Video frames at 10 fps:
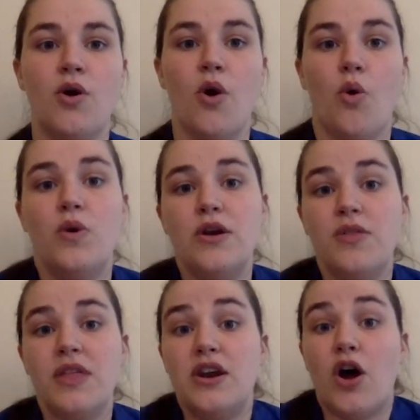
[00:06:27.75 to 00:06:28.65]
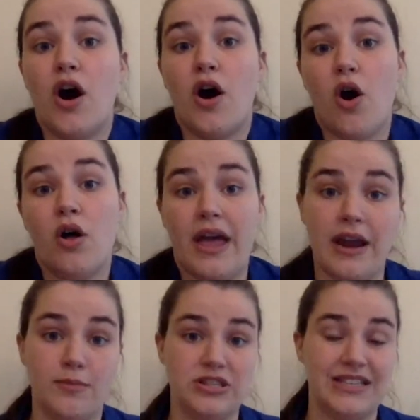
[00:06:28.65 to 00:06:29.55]
We know that not all
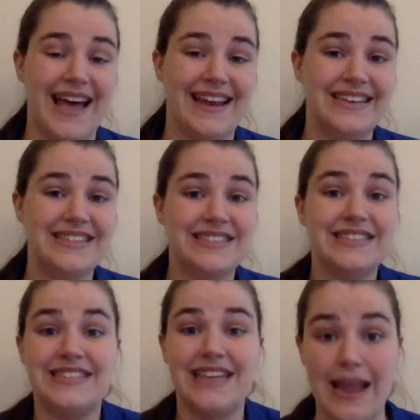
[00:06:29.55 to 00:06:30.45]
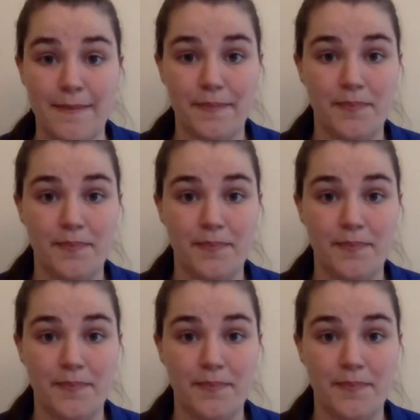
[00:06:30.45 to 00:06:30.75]
animal scat is the same.